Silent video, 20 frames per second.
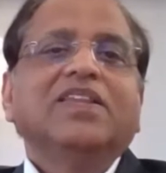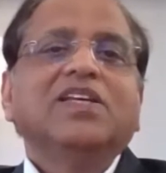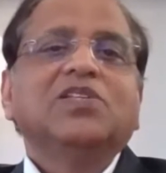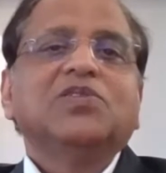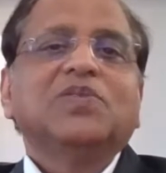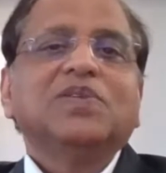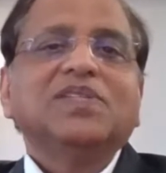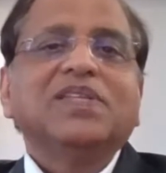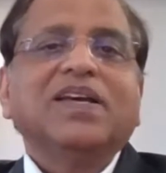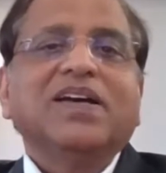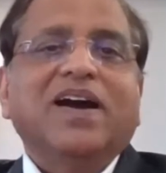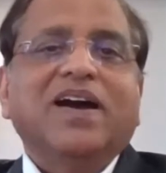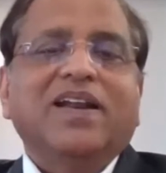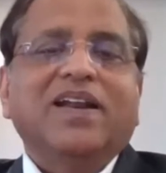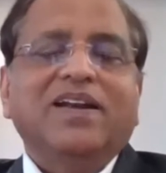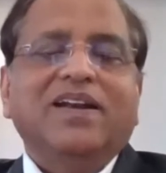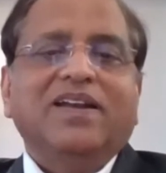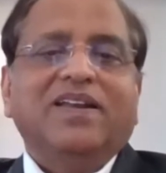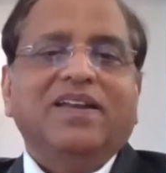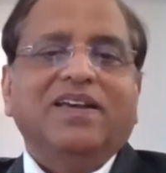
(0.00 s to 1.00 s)
This was the
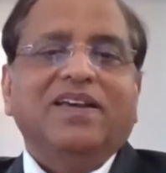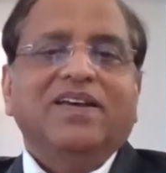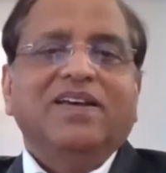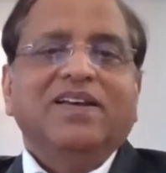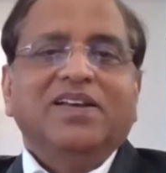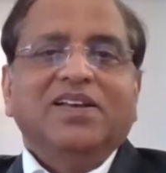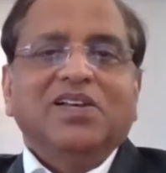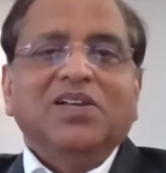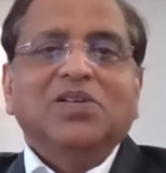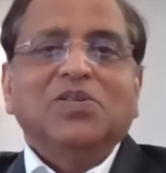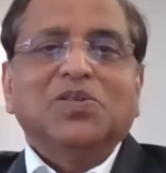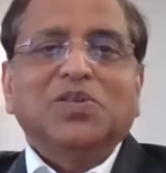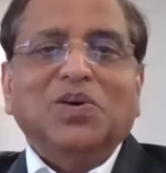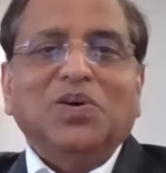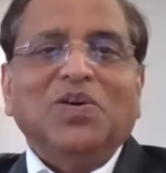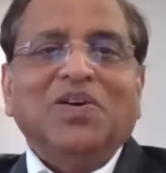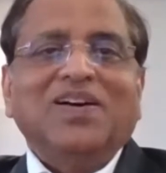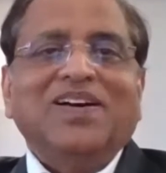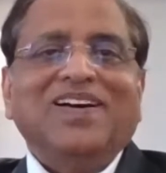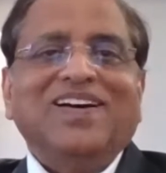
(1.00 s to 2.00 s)
guarantee. So,
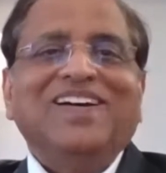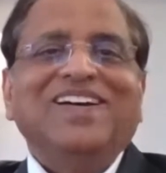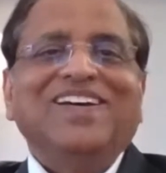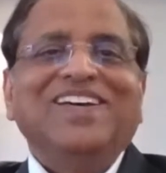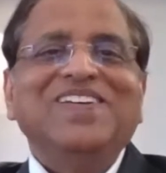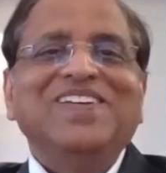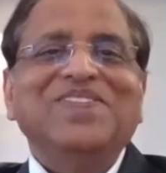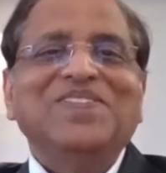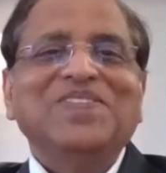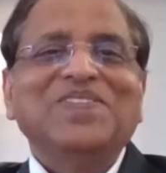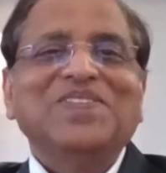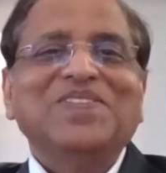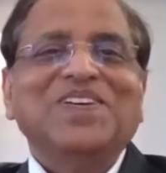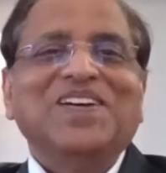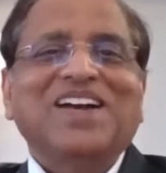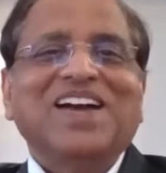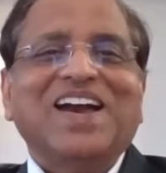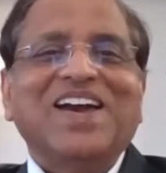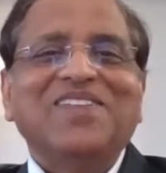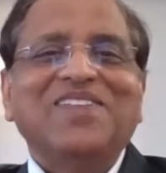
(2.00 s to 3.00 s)
if you
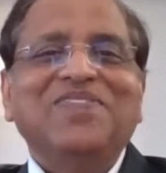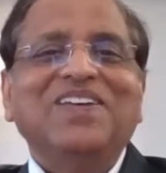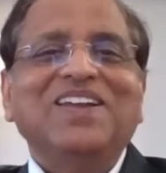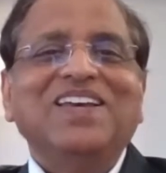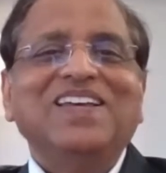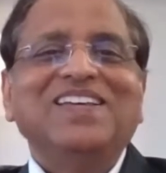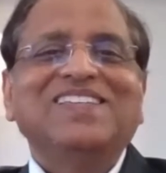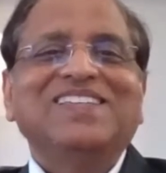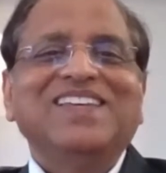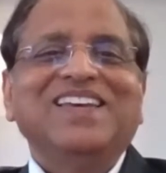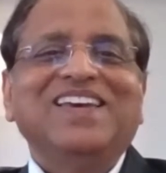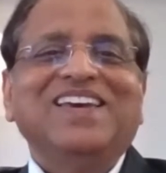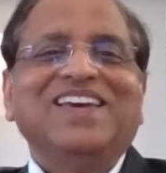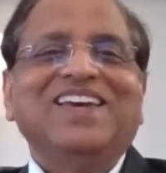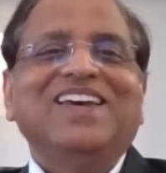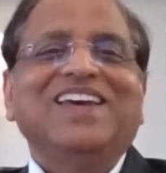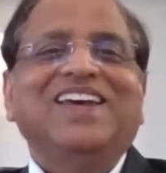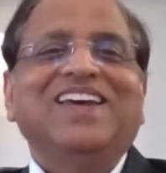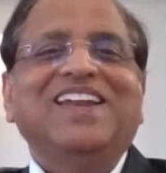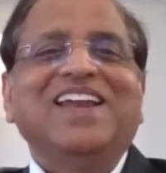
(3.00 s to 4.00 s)
carefully
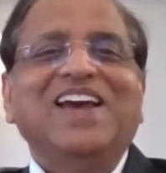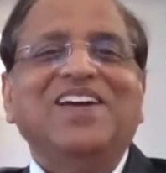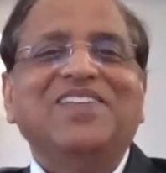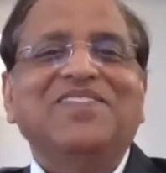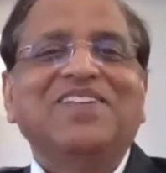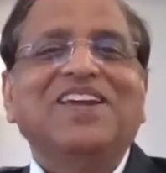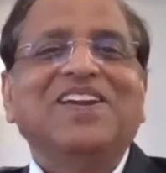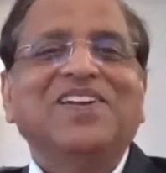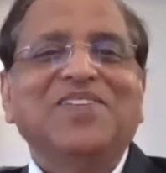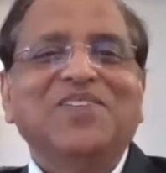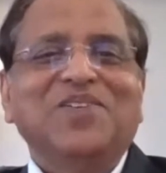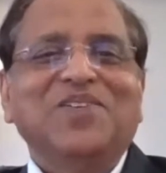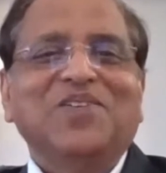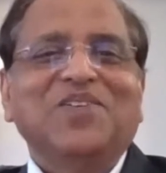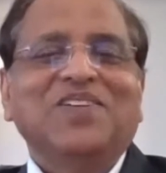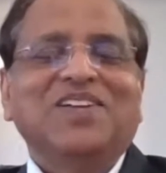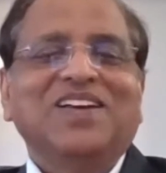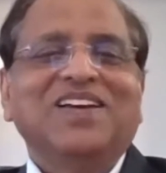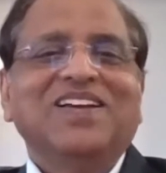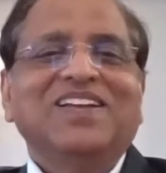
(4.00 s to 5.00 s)
see in every
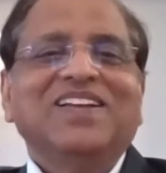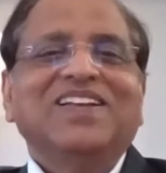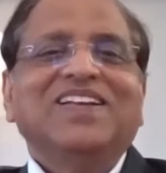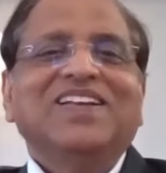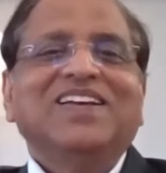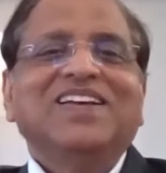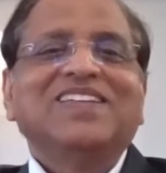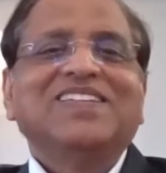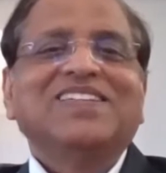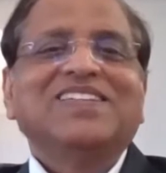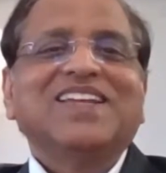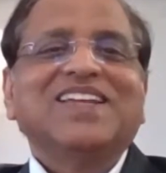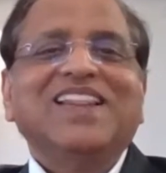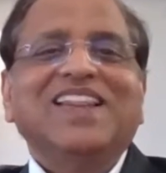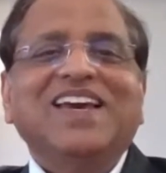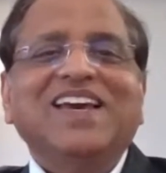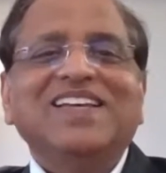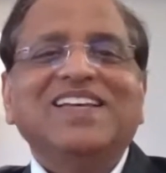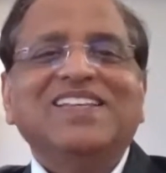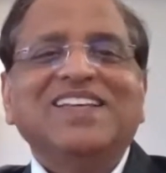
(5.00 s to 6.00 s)
note, still
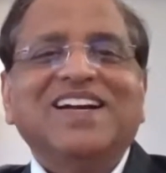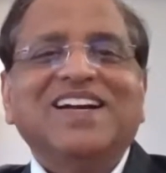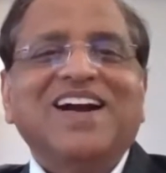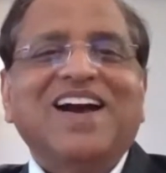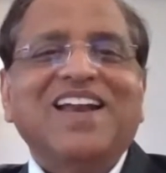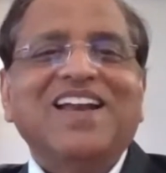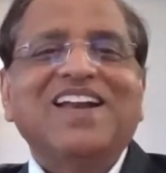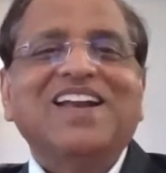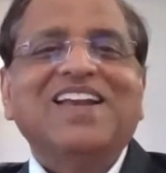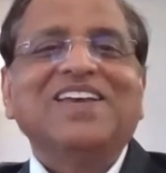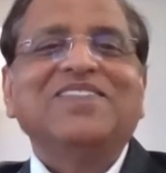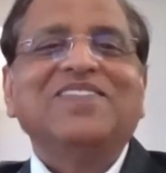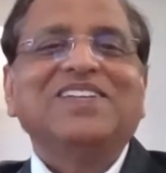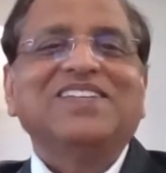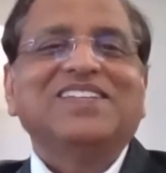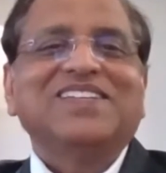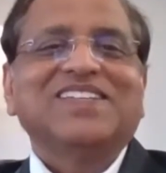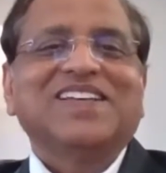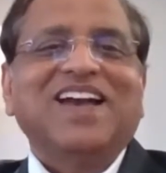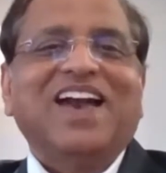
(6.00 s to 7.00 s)
there is a guarantee which
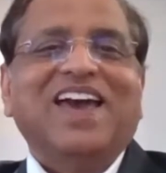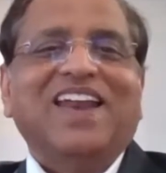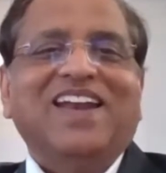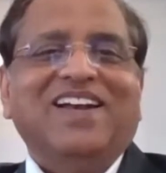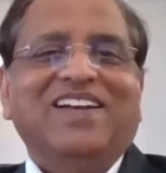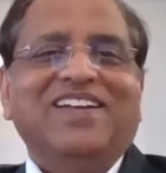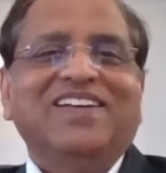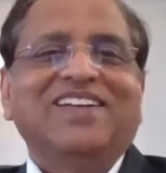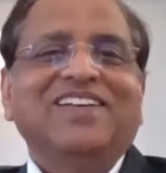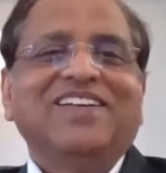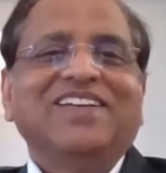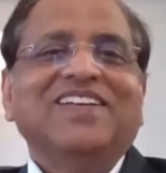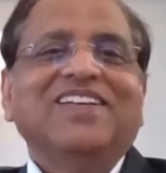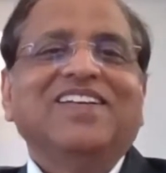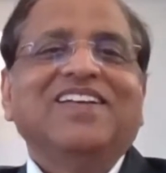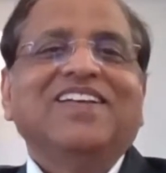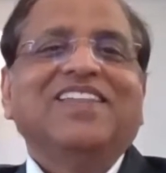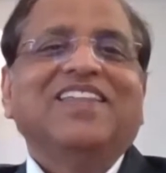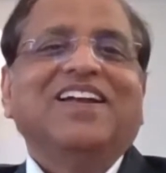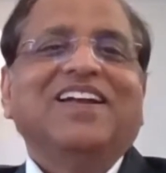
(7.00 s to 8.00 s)
is carried,
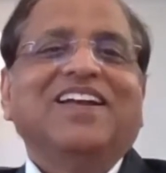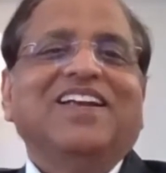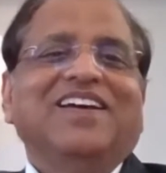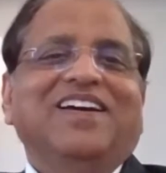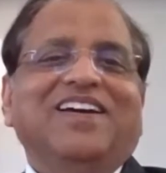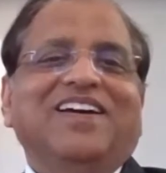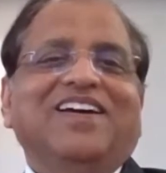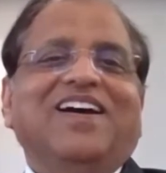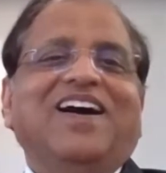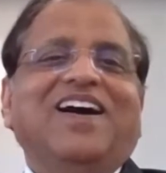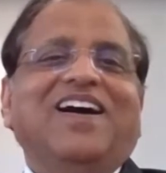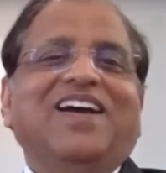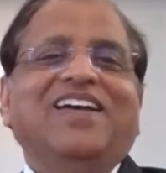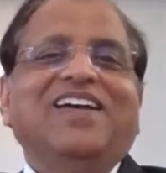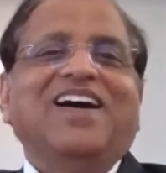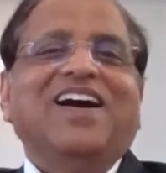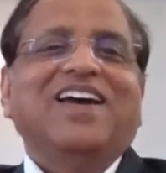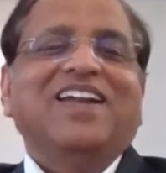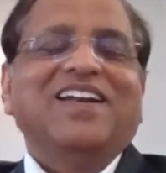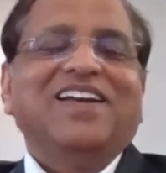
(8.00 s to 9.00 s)
that I
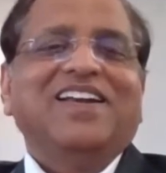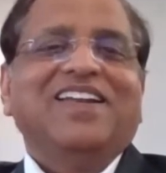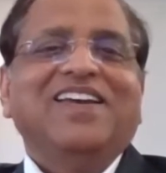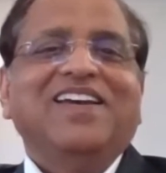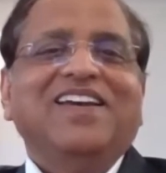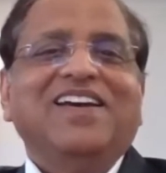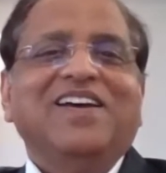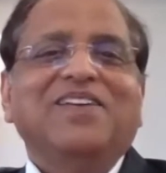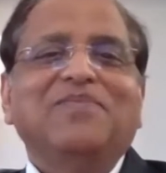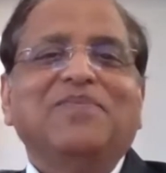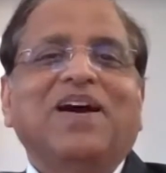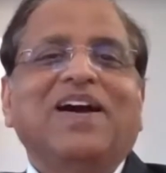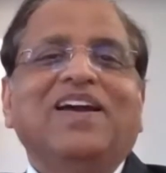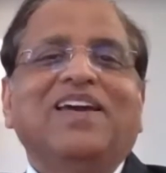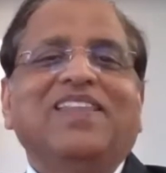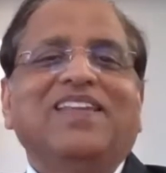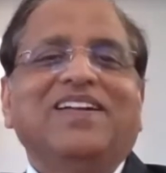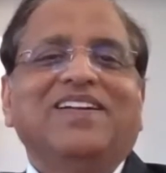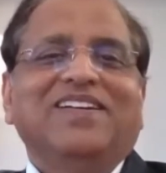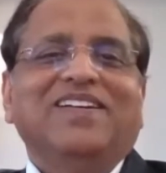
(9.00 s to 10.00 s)
guarantee
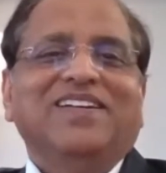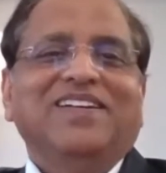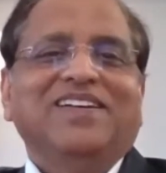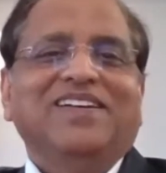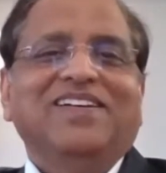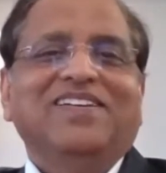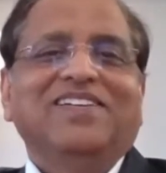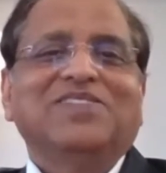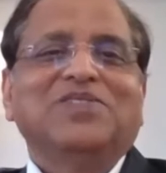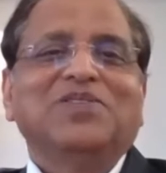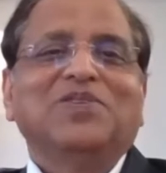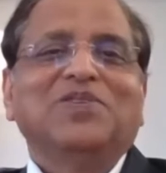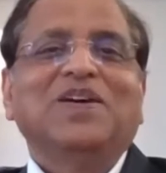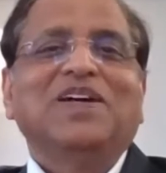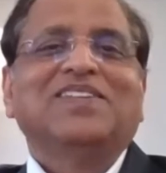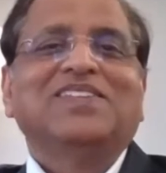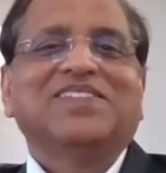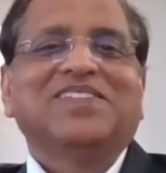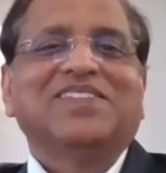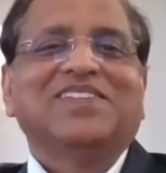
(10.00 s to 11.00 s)
hereby that so
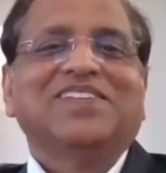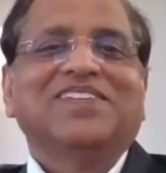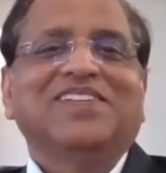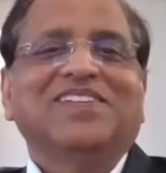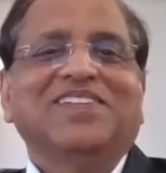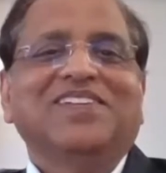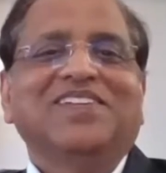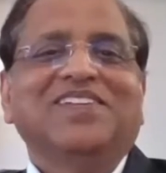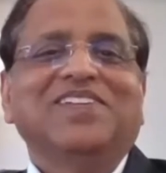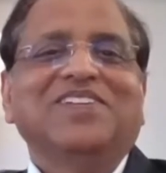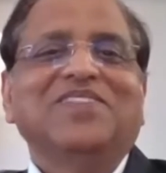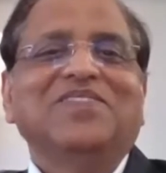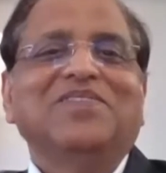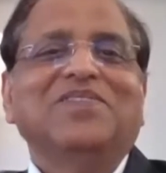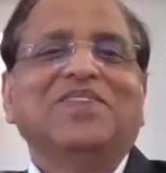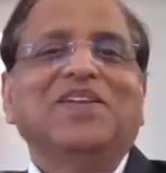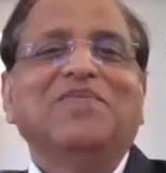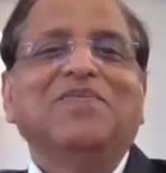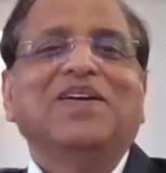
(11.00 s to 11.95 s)
much will